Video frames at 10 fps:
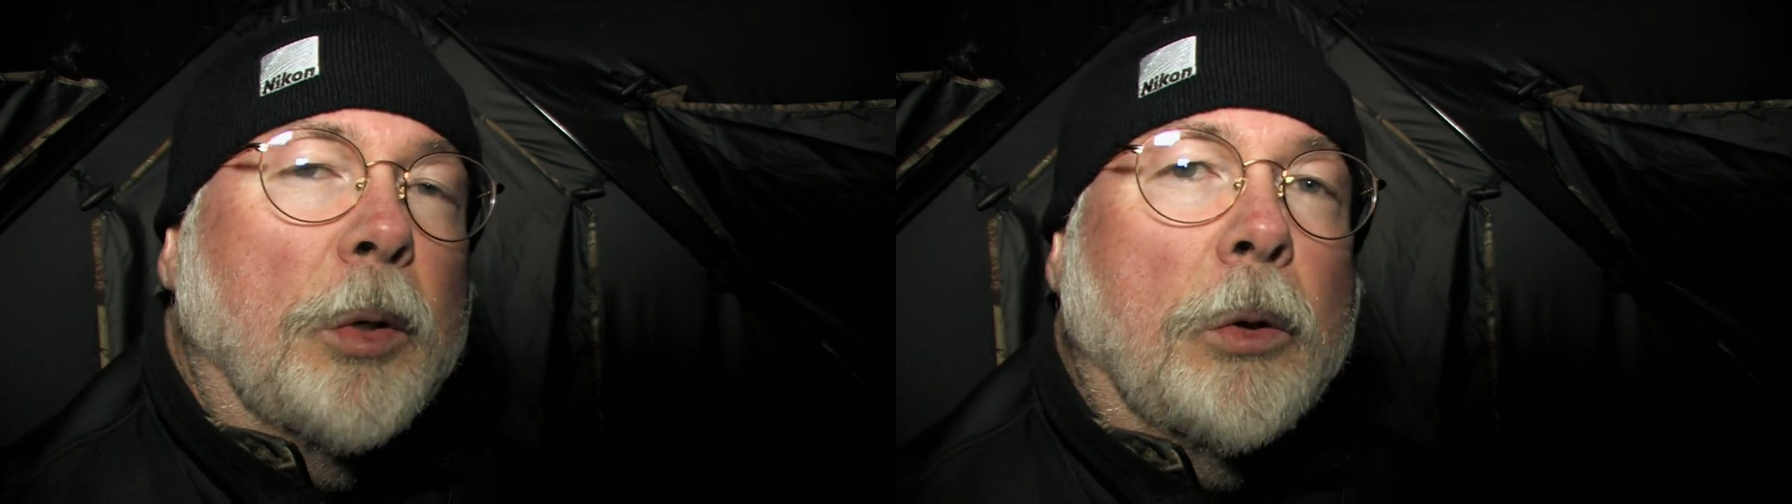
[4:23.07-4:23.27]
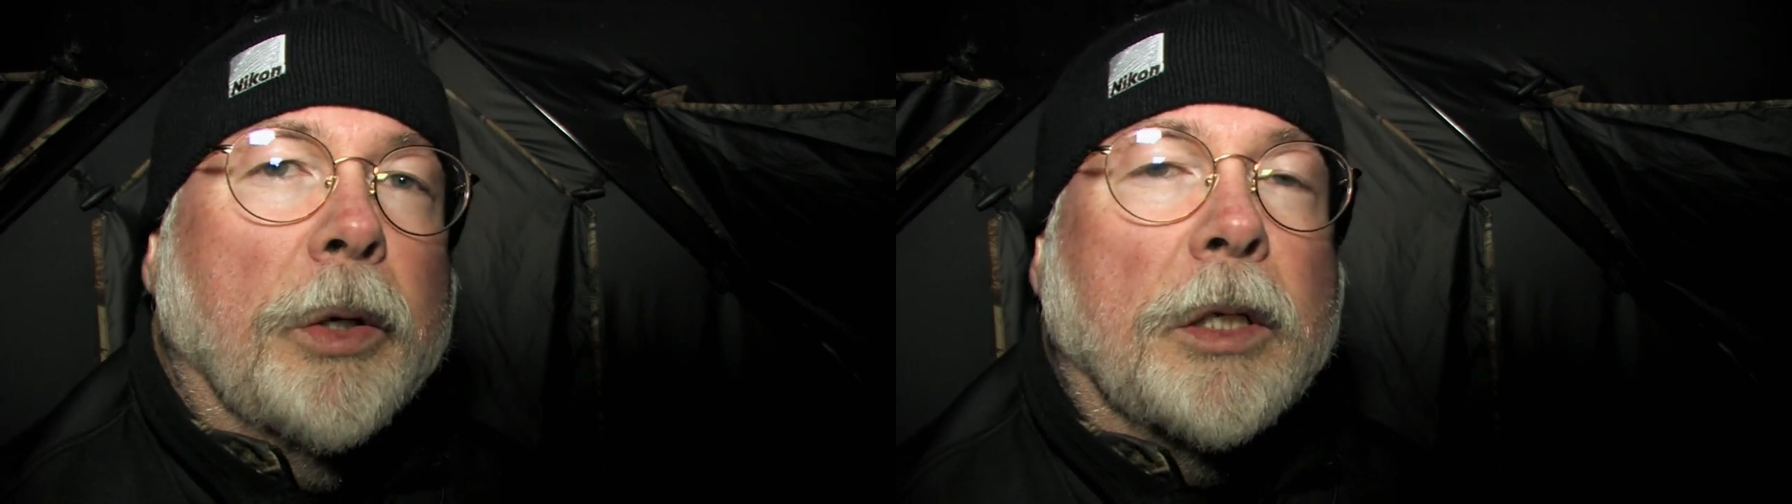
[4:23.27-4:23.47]

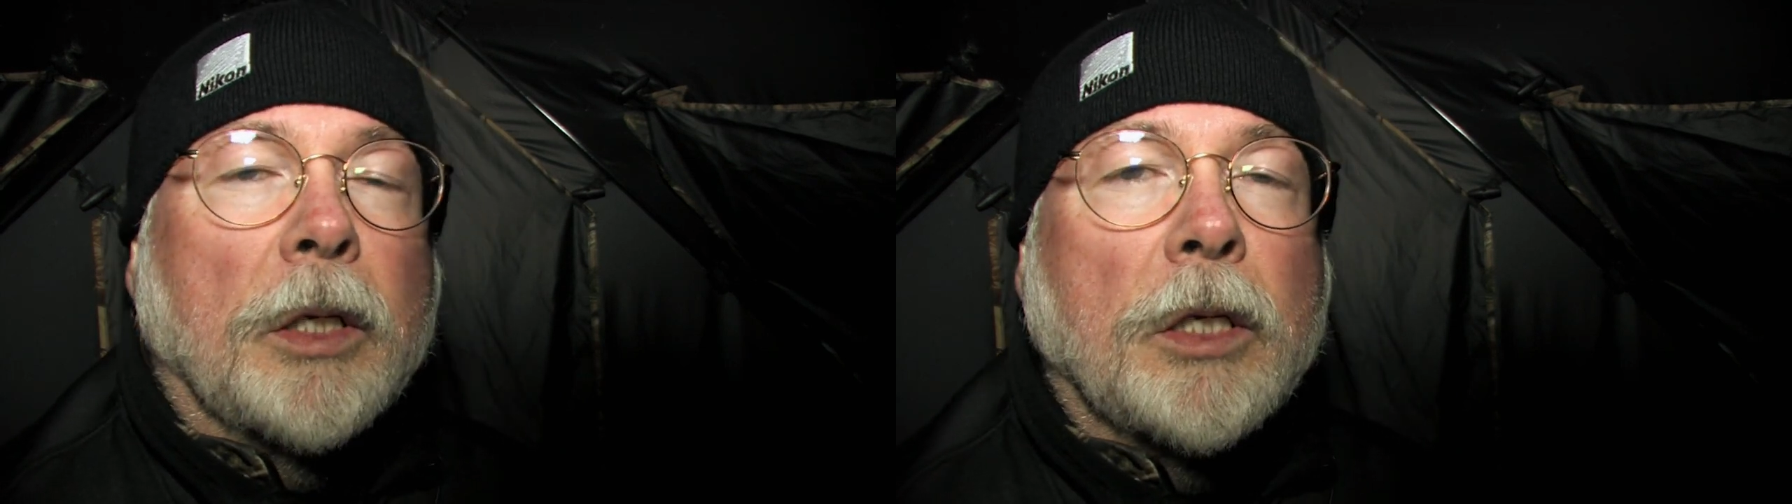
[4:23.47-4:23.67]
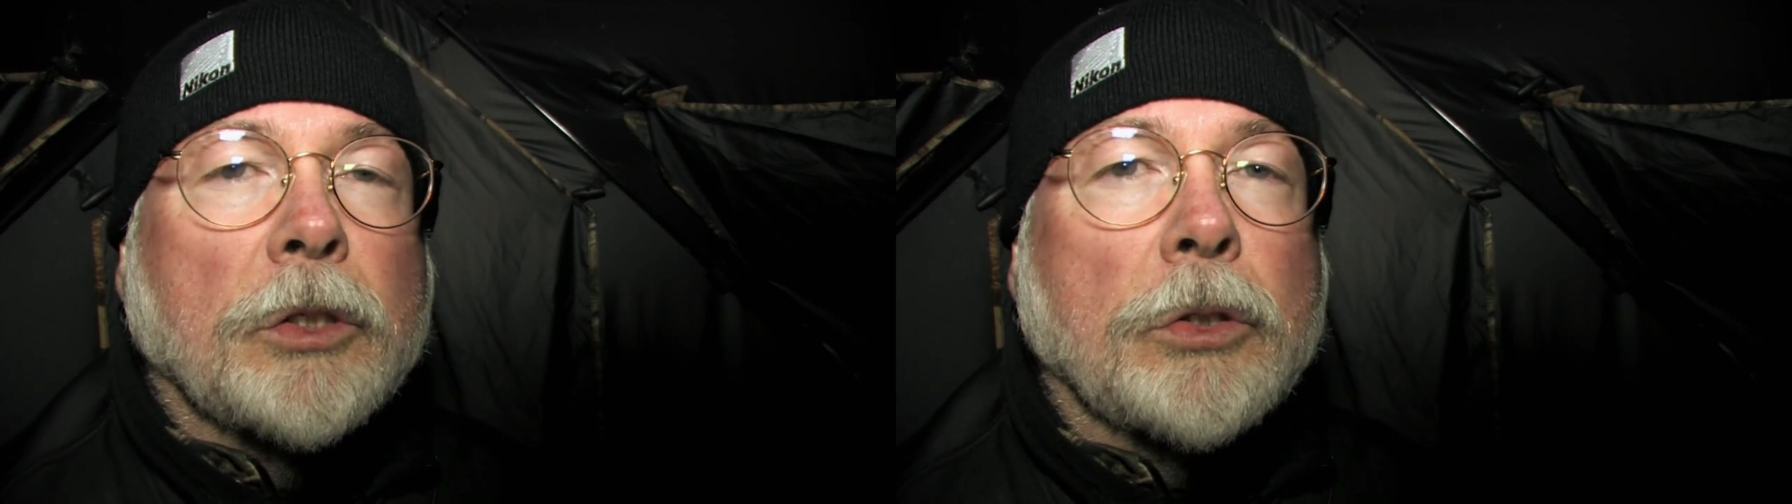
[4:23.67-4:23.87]
him a
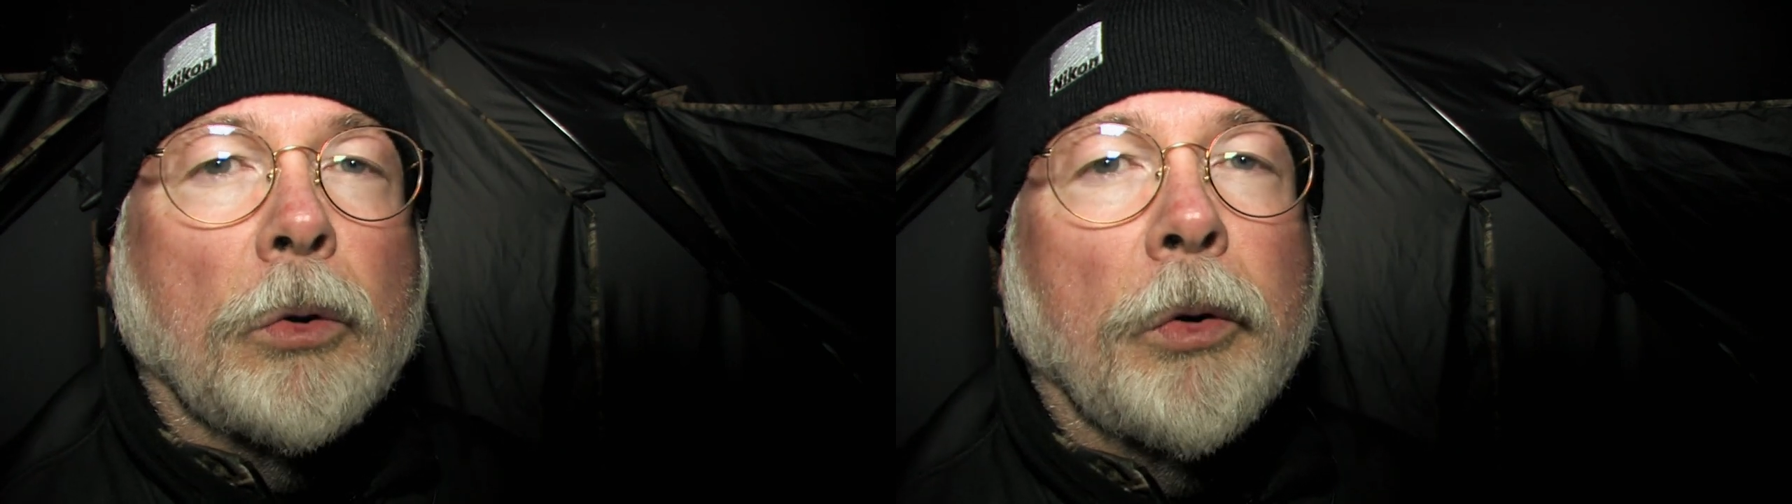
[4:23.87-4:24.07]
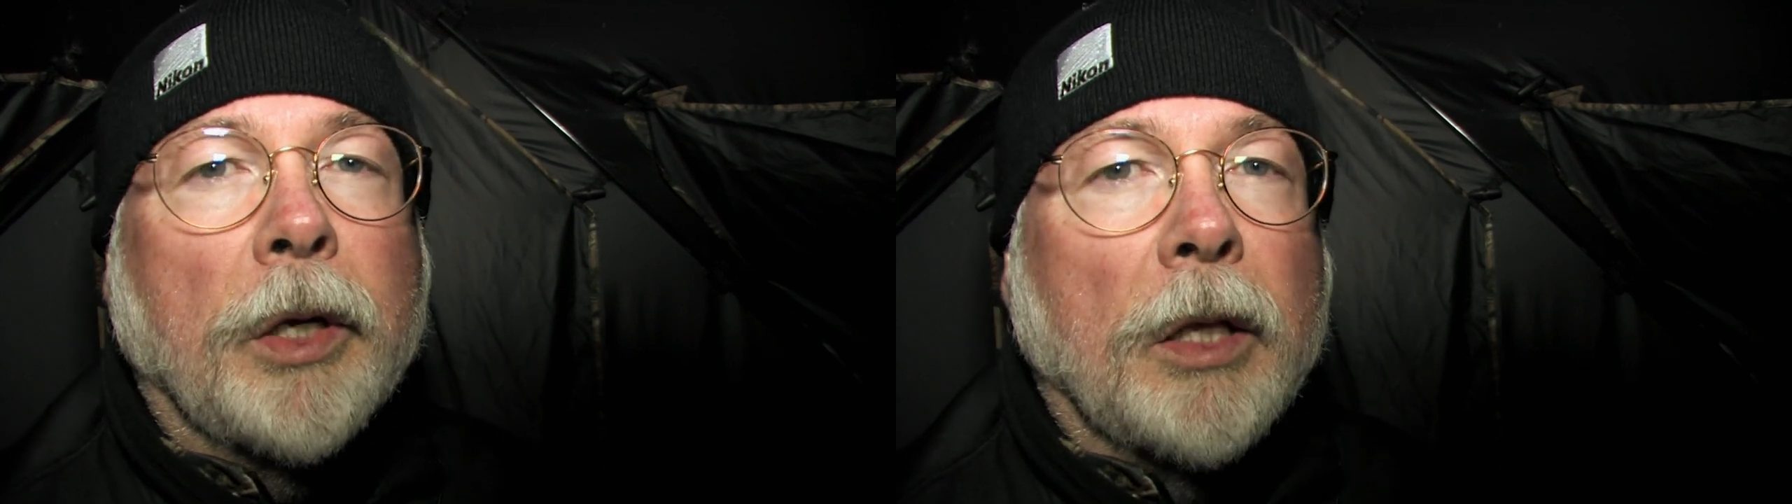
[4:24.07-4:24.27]
quick uh,
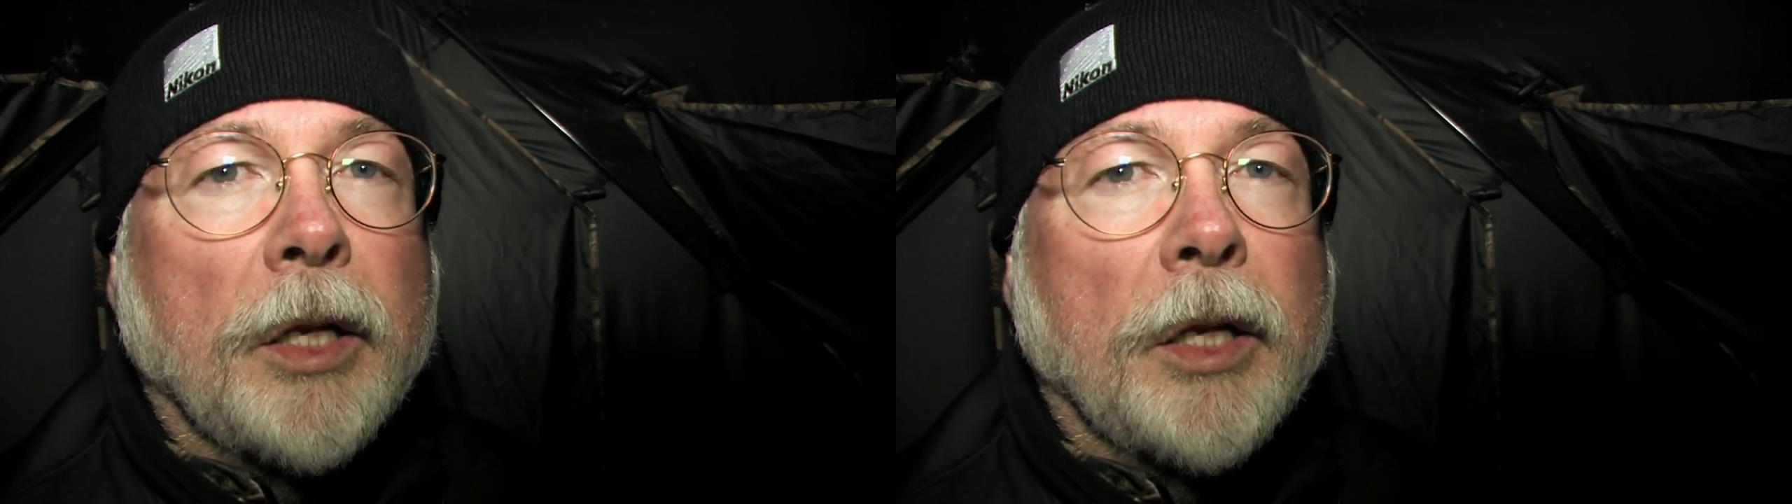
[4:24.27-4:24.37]
story,